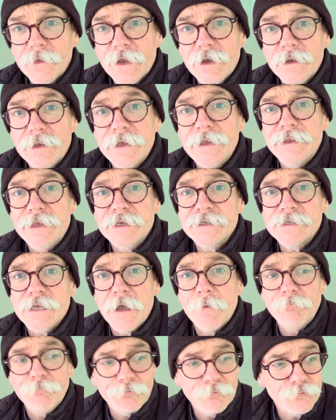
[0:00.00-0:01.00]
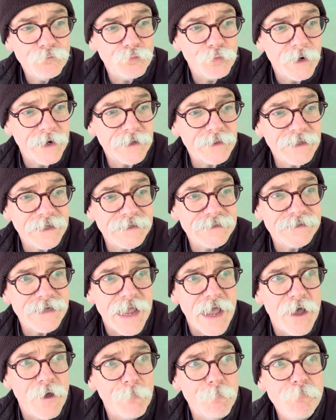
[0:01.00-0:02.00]
clean things up, break things
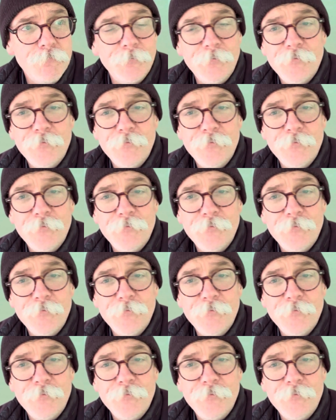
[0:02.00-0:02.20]
down.